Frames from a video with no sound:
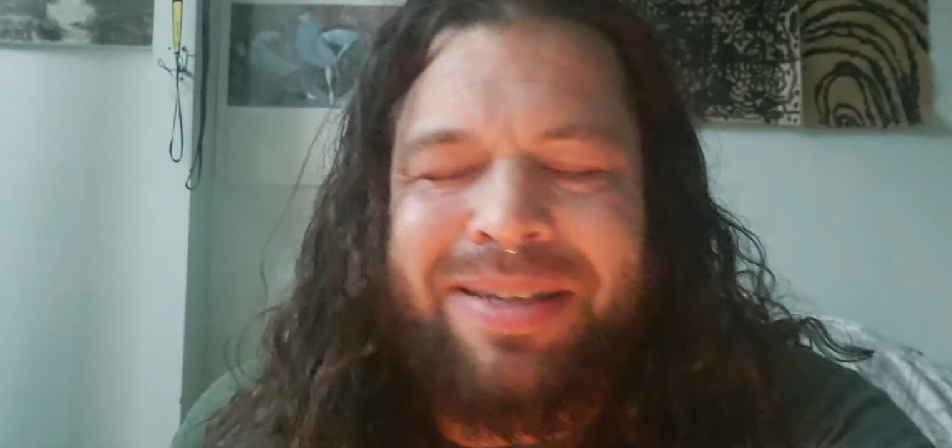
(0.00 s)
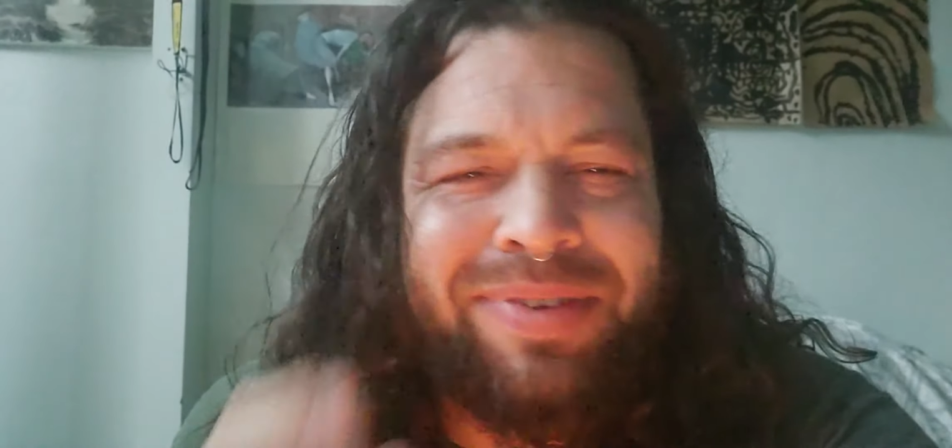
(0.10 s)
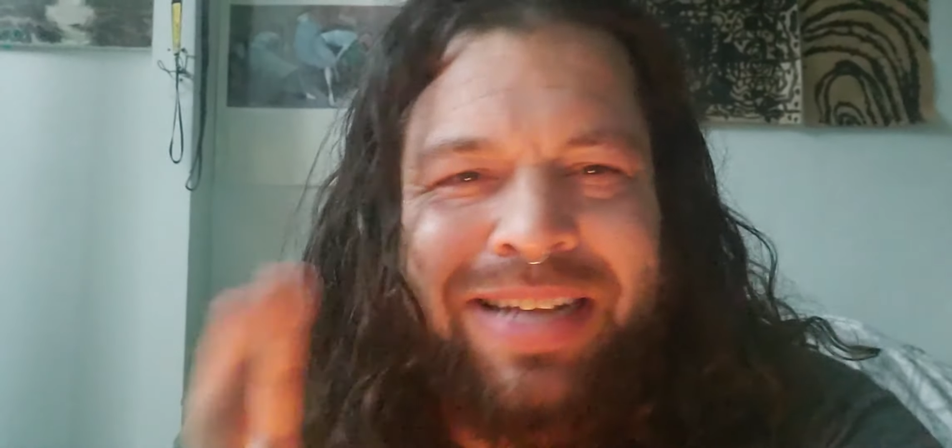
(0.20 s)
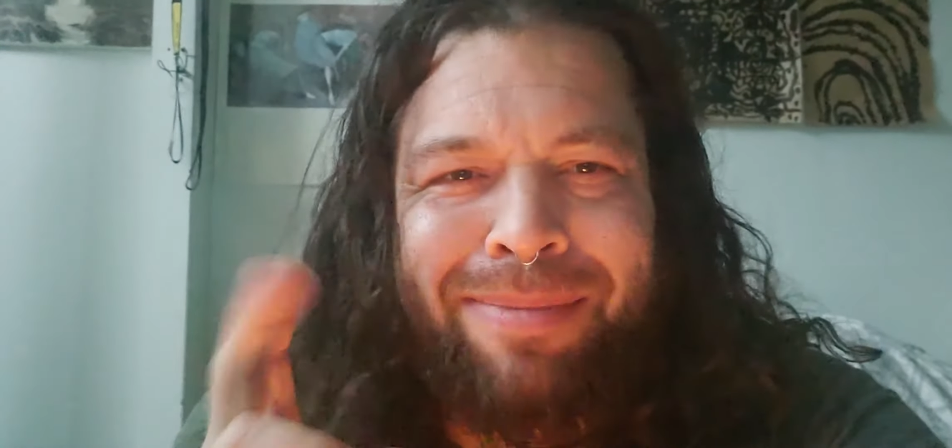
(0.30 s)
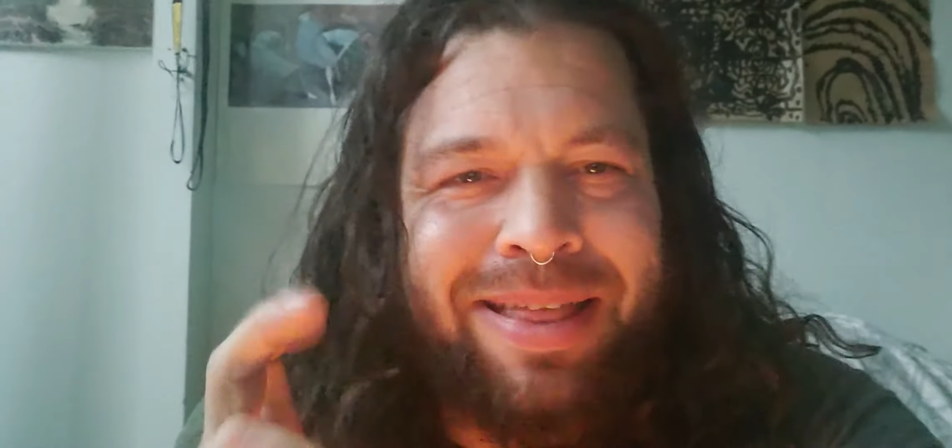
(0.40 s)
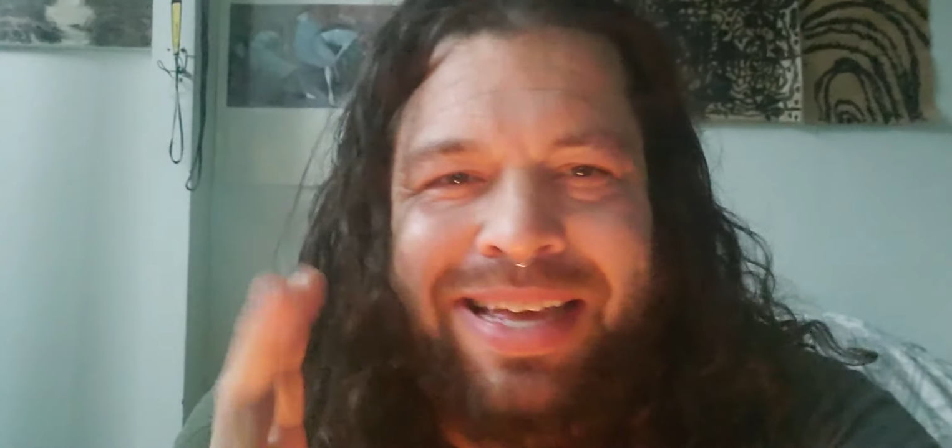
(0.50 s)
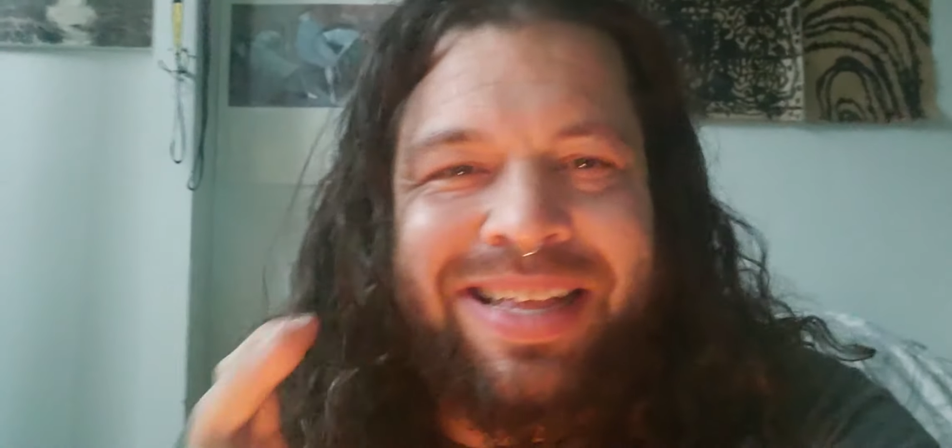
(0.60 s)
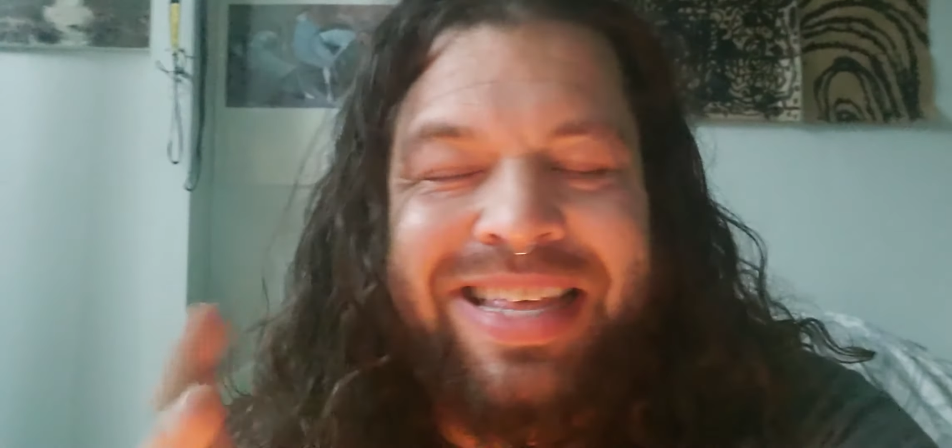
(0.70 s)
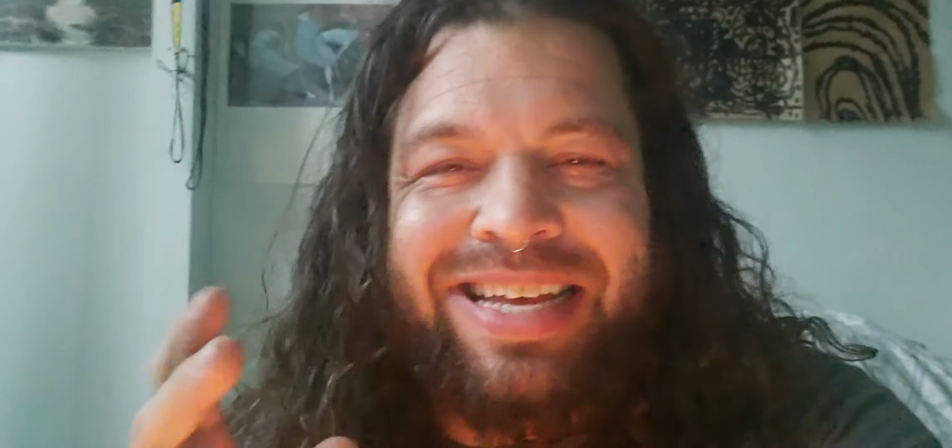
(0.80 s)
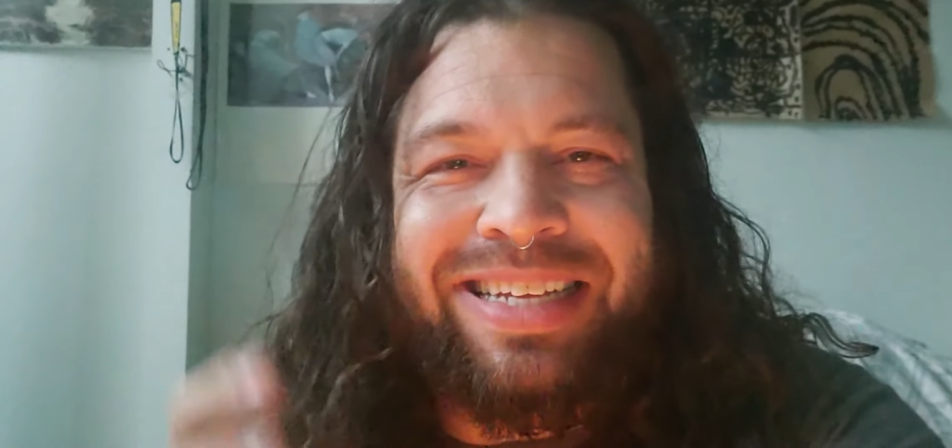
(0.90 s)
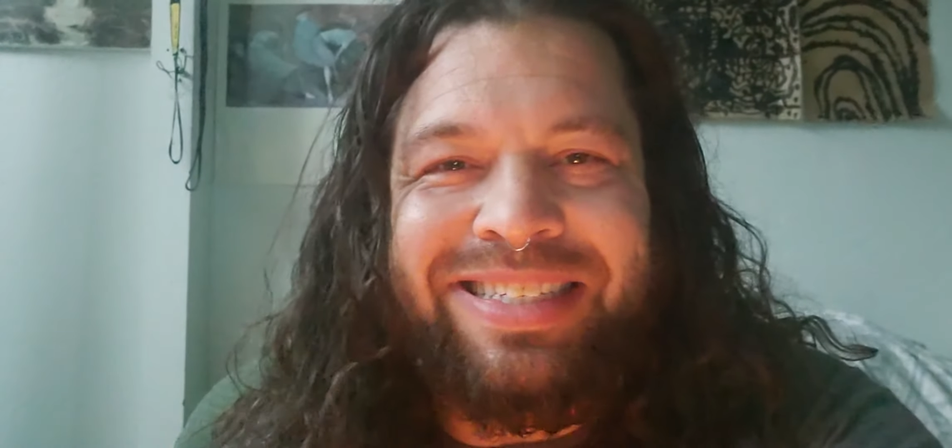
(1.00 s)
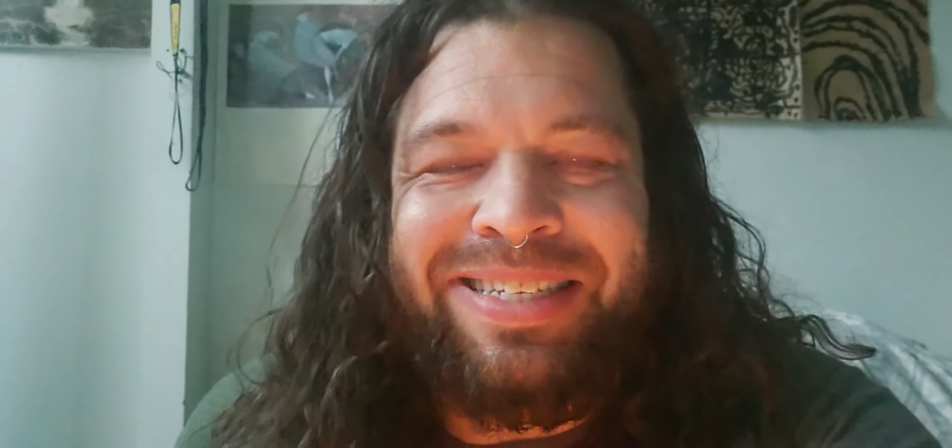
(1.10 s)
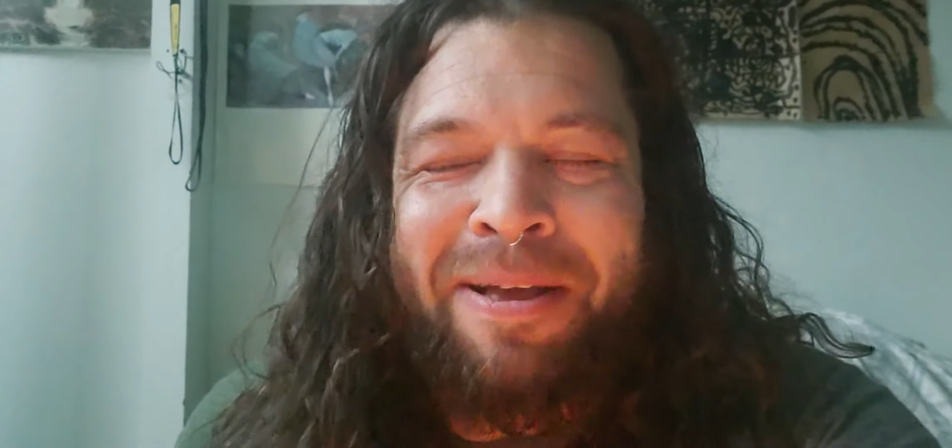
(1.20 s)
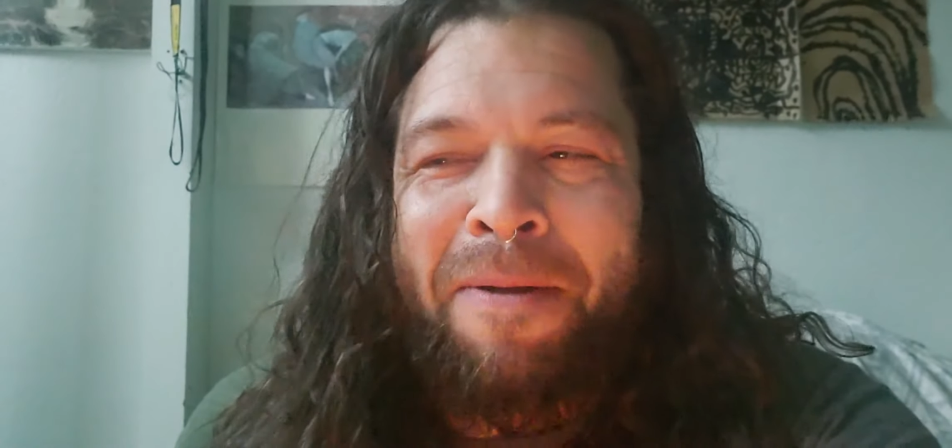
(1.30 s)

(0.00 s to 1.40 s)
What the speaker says: every time I think of this.